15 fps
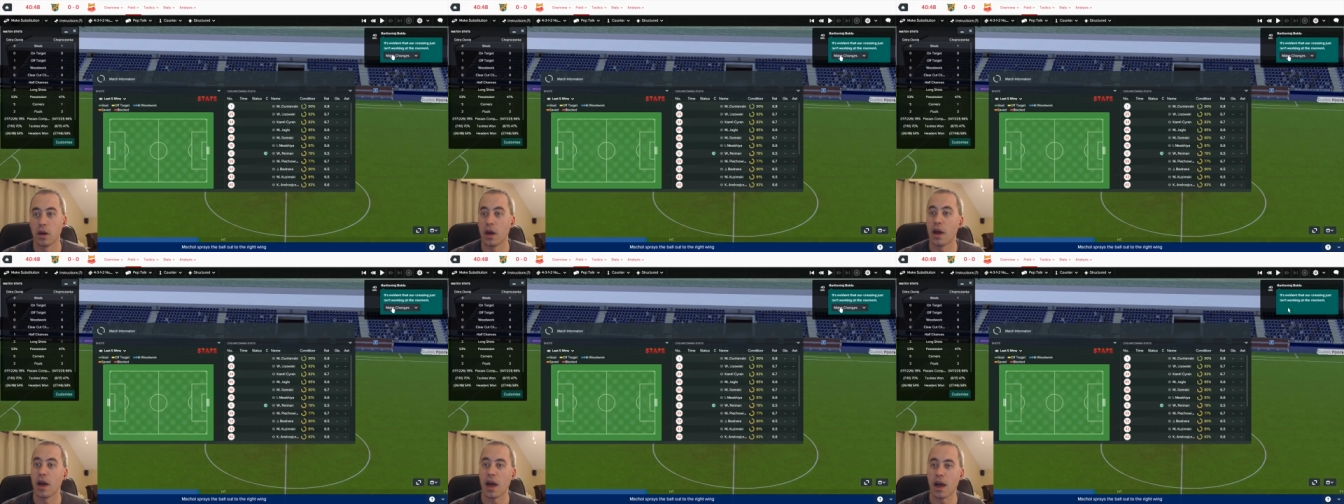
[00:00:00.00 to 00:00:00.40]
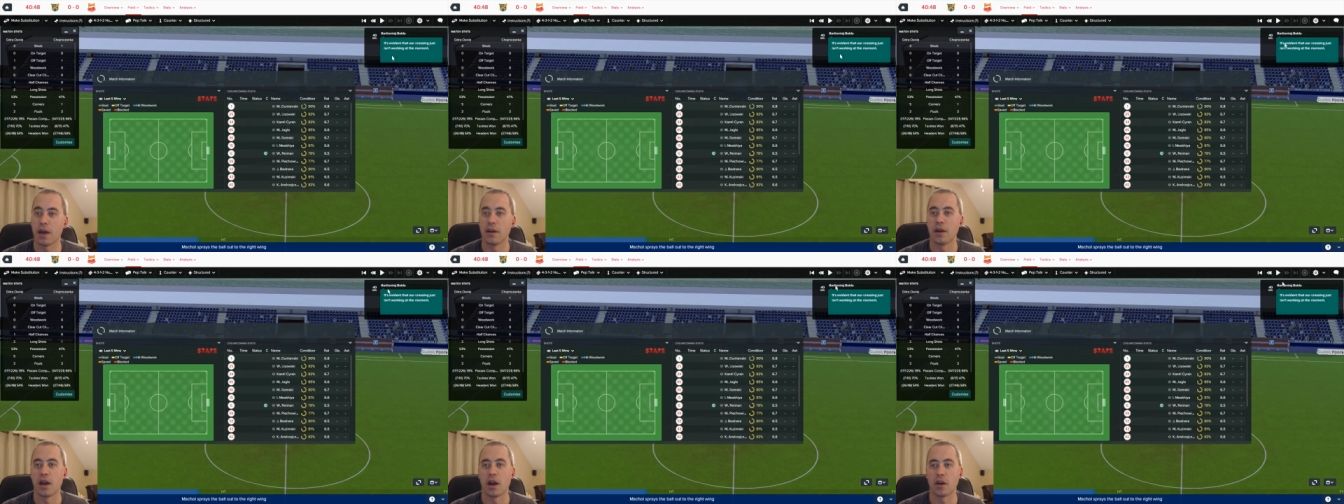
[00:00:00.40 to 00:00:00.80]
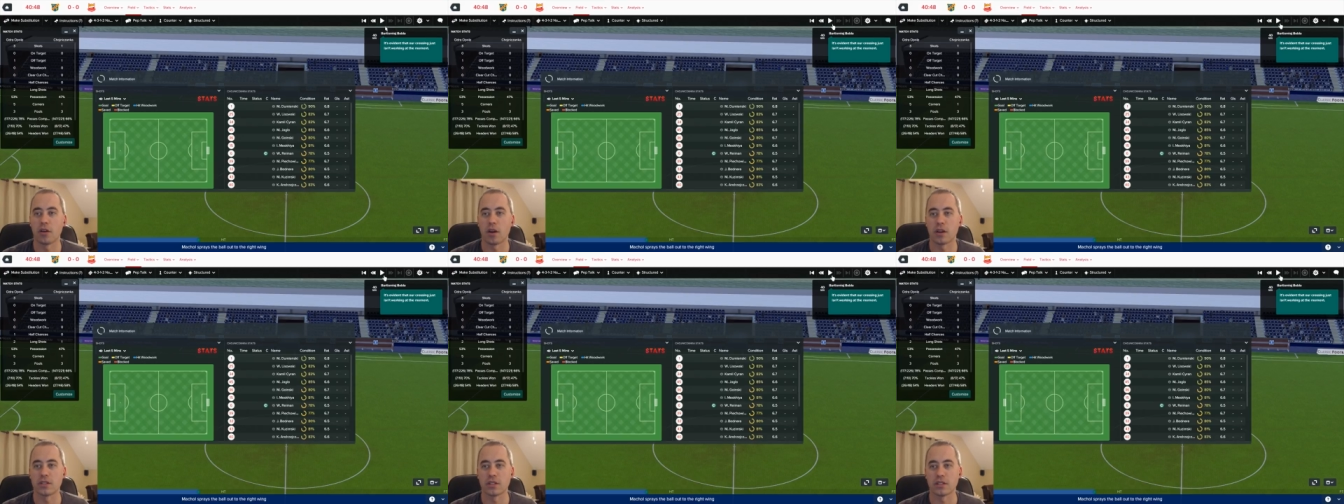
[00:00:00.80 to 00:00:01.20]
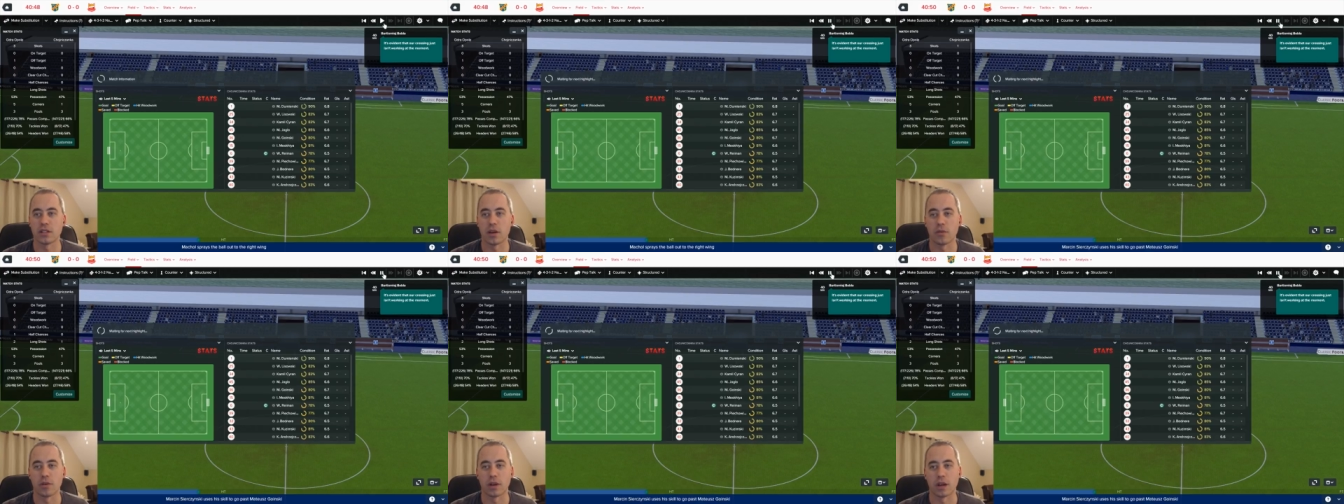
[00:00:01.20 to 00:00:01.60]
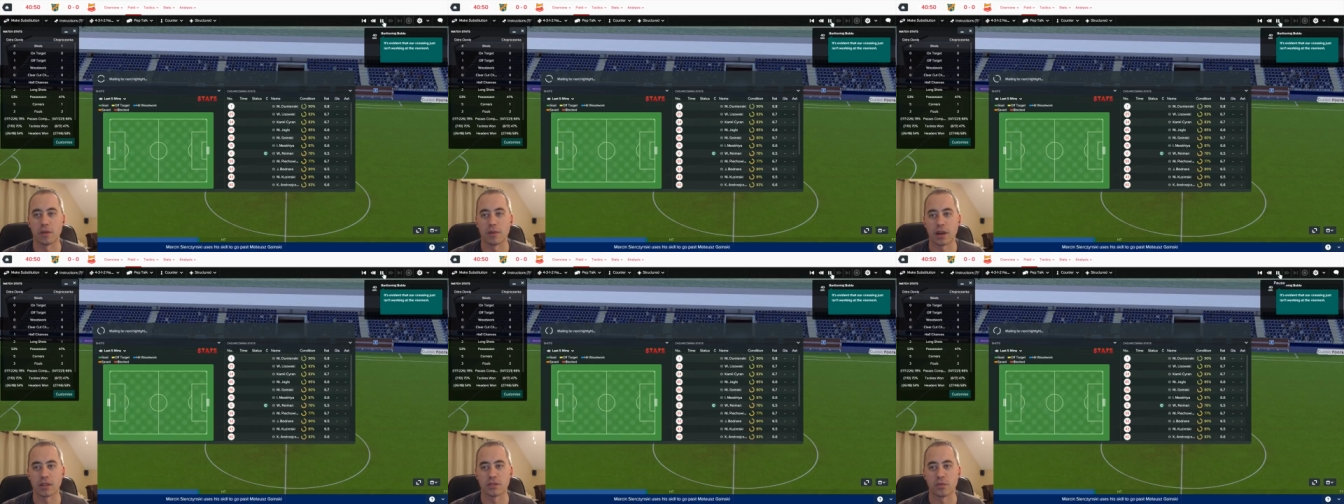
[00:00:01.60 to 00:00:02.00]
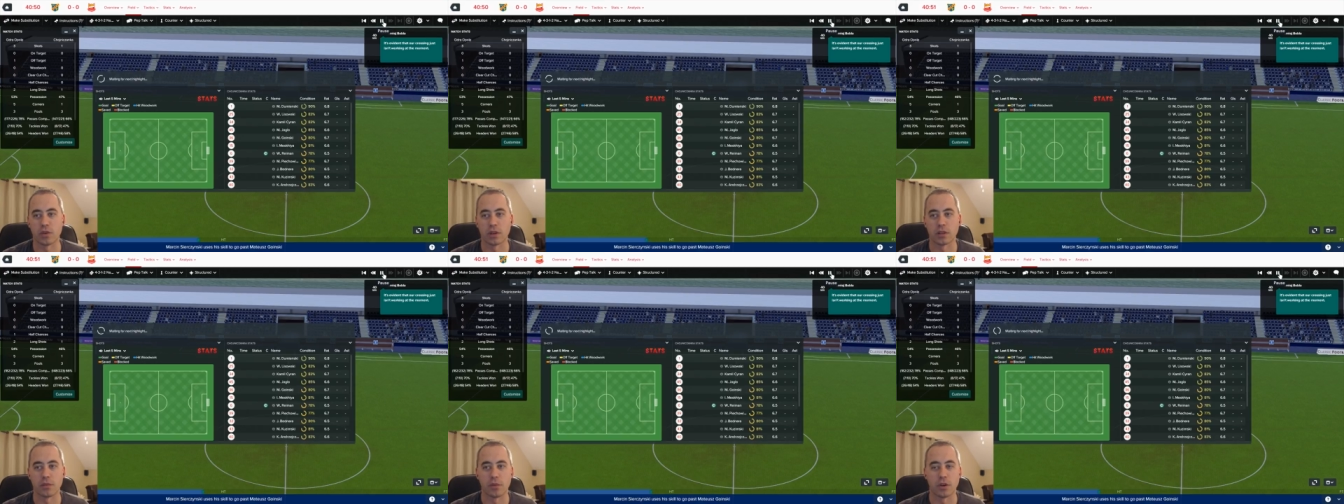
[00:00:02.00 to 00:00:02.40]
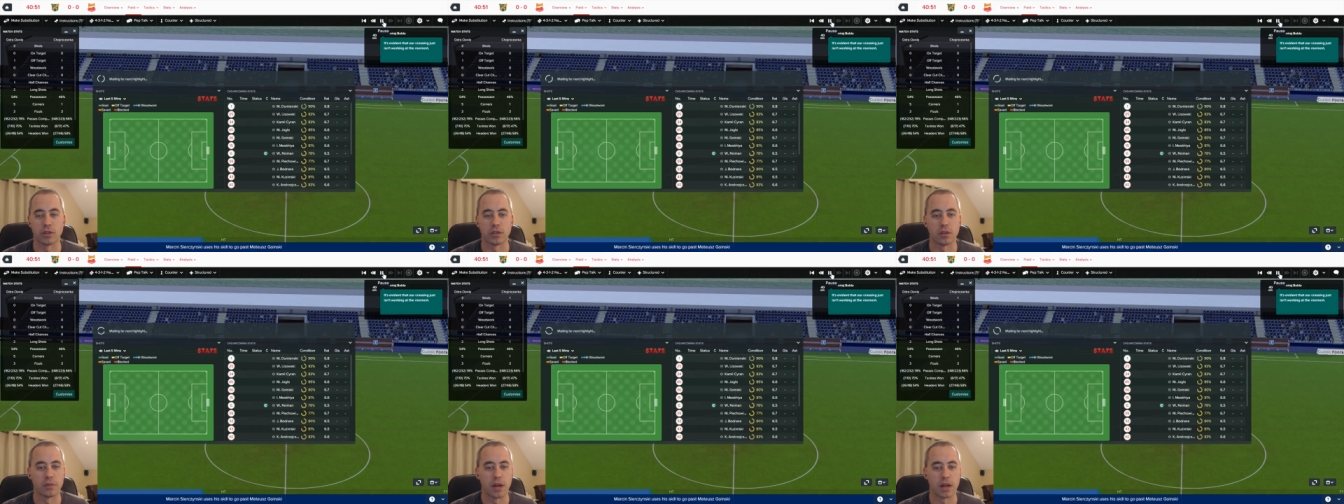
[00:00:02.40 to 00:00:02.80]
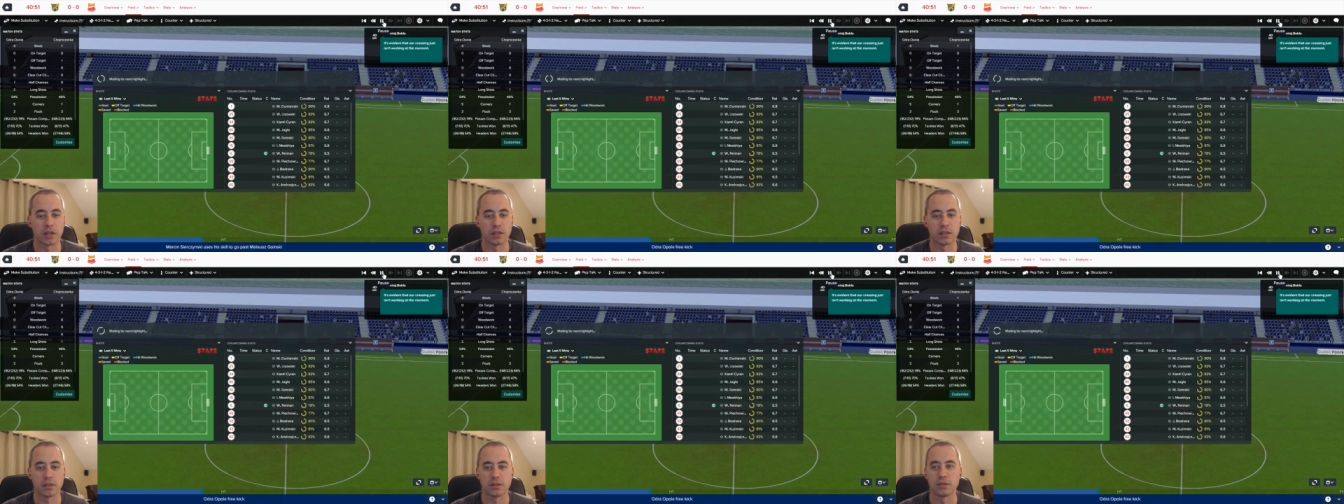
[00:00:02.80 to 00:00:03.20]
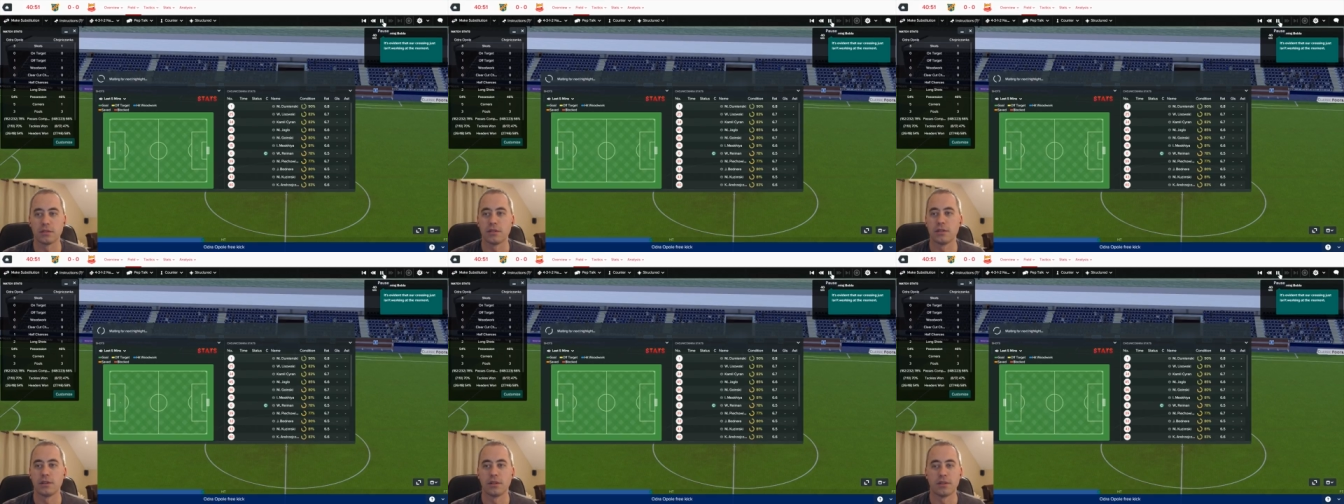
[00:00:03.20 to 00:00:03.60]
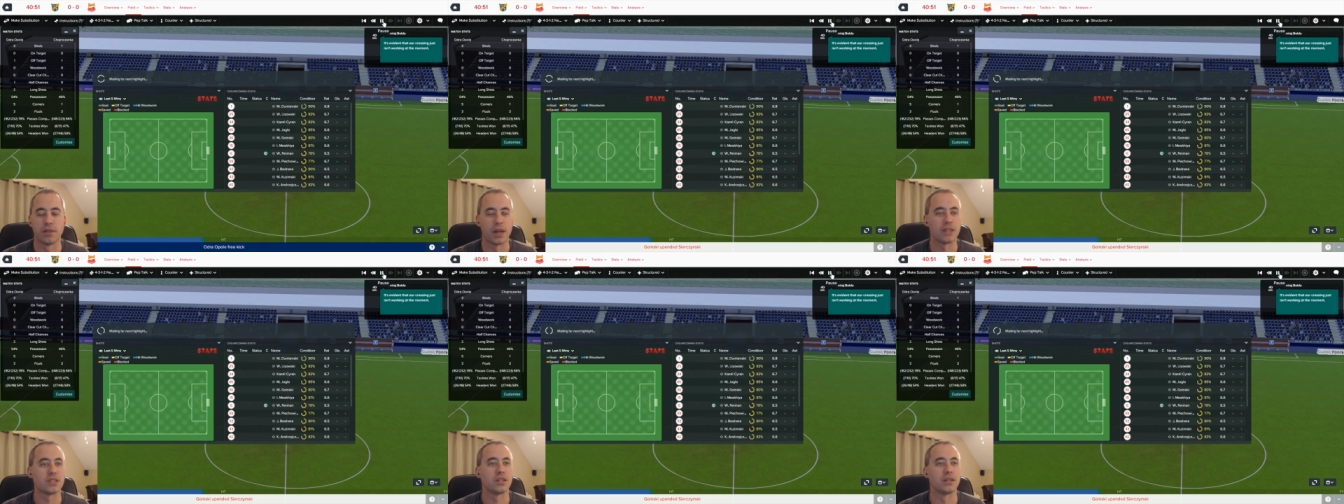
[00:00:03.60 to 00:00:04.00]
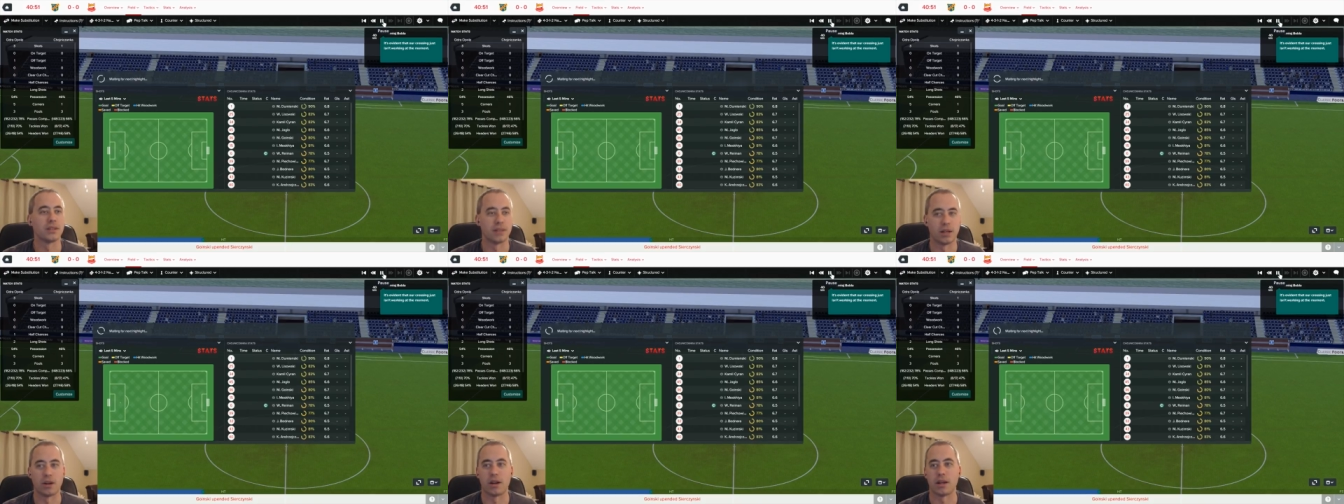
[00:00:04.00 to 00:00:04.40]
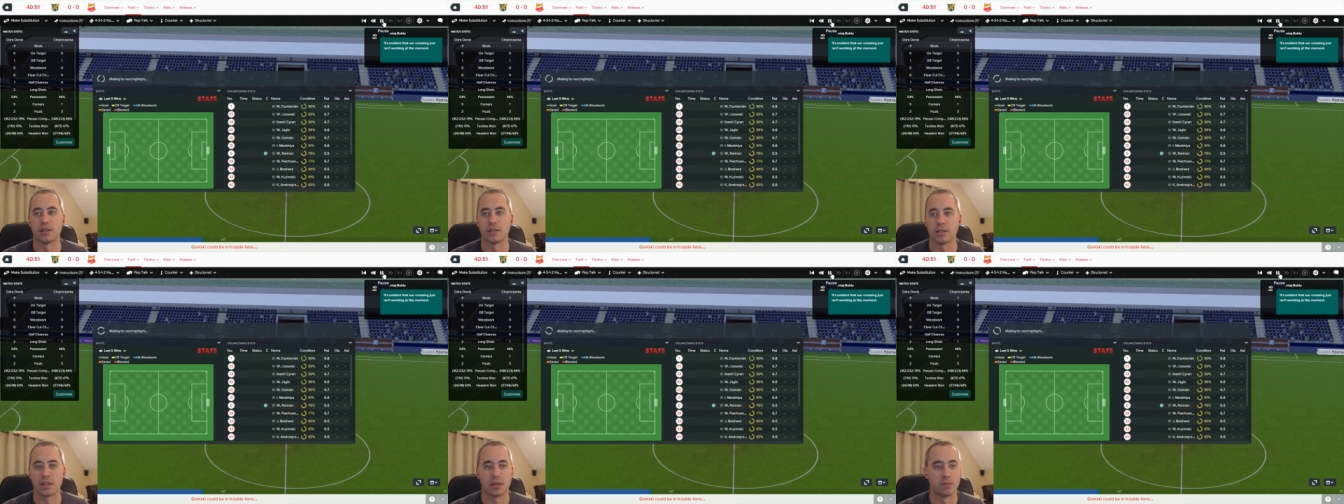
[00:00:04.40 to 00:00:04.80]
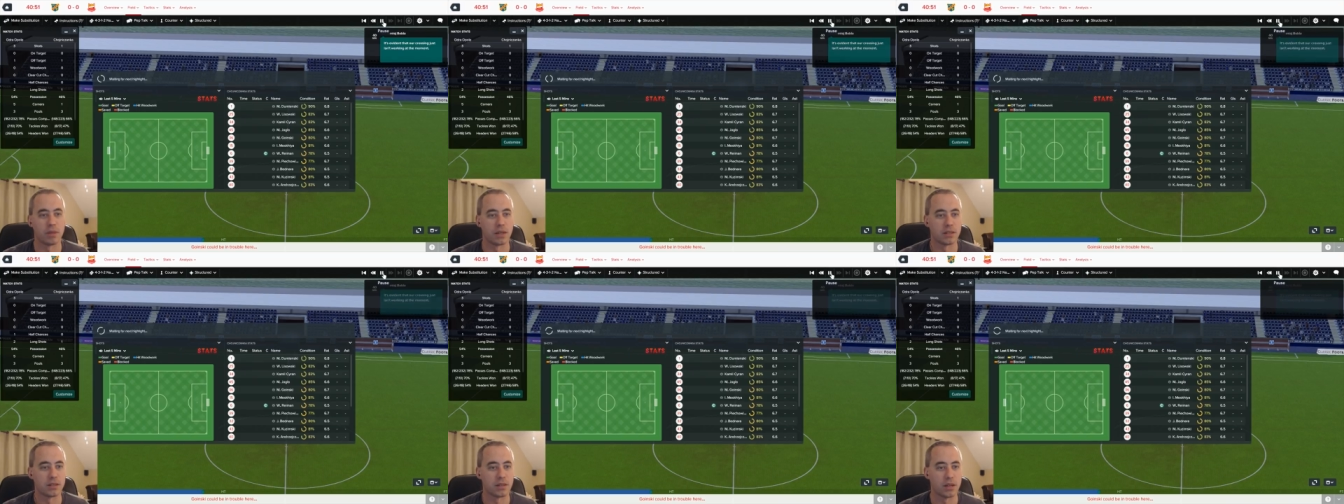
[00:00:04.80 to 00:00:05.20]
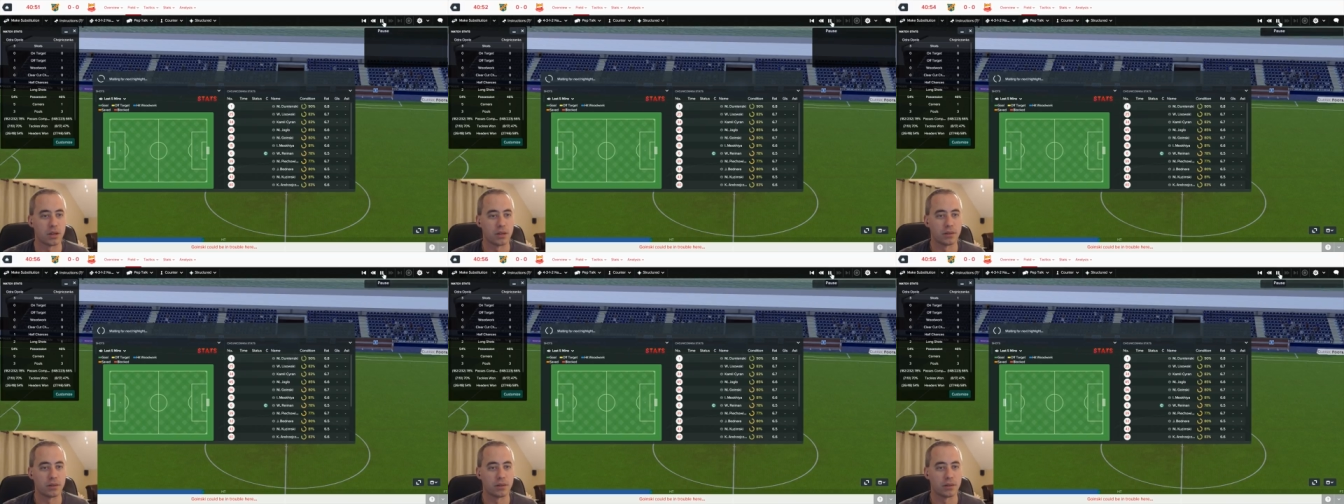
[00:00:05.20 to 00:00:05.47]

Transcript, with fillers: Heh, our crossing's not working. Back to working the ball into the box. That's hilarious. Ten minutes later.